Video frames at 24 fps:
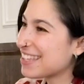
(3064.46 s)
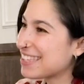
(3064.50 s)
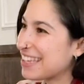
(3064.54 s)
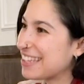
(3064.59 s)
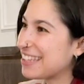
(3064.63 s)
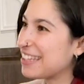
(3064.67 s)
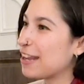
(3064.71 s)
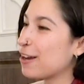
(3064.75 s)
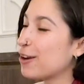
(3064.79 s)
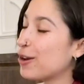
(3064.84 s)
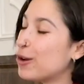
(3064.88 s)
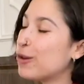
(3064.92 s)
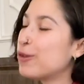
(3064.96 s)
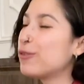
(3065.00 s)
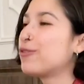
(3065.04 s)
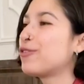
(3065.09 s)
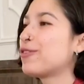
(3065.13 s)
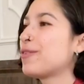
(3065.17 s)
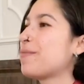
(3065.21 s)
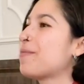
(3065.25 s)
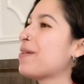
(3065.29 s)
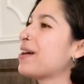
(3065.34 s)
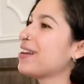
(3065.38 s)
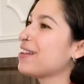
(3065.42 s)
it in Louvre,
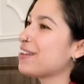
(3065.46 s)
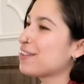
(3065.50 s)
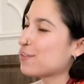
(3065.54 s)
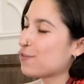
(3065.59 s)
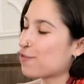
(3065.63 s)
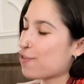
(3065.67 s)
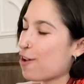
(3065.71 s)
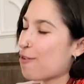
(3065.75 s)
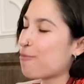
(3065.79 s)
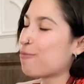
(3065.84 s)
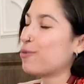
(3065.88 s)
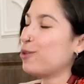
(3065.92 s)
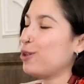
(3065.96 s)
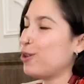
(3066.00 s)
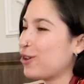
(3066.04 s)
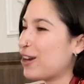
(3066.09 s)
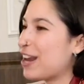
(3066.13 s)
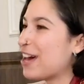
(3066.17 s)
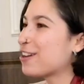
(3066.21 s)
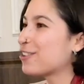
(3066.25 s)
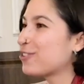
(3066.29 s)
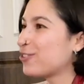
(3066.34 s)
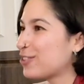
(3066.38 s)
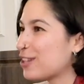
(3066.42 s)
but it's from
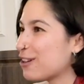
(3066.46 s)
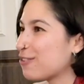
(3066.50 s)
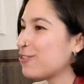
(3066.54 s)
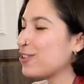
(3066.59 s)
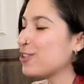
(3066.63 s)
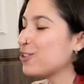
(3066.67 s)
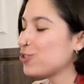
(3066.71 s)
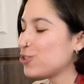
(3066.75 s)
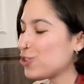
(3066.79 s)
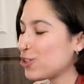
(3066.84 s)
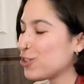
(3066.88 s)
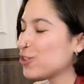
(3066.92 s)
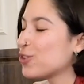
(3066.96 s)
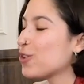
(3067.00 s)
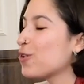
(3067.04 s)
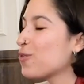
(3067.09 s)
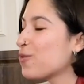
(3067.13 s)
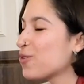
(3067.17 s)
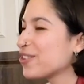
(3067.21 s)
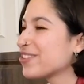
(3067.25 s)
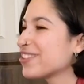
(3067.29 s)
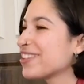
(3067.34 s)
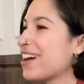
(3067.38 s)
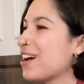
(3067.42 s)
Leonardo da Vinci. So it
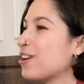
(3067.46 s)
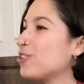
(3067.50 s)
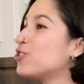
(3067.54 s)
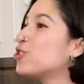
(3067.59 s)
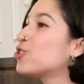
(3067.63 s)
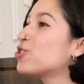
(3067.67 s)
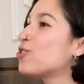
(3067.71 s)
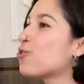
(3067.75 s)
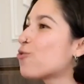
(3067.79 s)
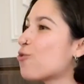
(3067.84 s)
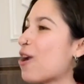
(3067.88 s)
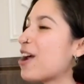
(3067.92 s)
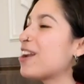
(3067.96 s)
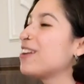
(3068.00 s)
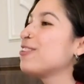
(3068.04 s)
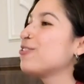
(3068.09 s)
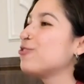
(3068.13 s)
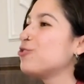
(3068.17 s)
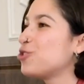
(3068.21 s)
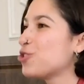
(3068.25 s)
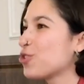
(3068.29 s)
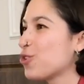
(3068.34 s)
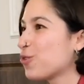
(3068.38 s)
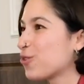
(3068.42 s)
was a running
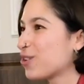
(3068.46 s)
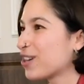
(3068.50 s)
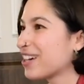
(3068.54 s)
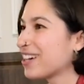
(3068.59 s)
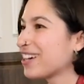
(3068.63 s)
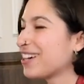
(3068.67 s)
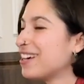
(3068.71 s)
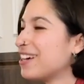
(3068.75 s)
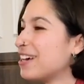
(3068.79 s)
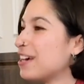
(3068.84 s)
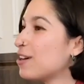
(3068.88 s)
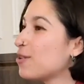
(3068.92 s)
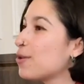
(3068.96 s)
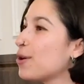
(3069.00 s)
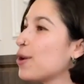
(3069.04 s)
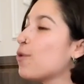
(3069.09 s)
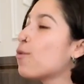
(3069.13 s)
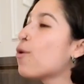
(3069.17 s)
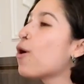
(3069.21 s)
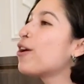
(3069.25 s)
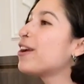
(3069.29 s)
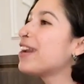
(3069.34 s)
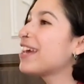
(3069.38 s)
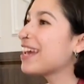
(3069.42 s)
joke. We
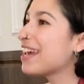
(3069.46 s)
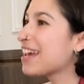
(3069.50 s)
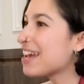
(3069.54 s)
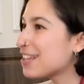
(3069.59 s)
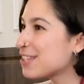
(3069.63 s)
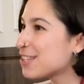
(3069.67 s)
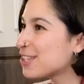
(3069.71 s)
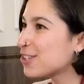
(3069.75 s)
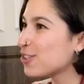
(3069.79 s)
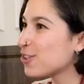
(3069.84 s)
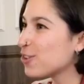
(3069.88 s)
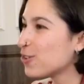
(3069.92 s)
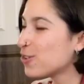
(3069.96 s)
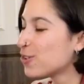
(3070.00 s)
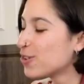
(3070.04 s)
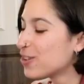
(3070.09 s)
won against you.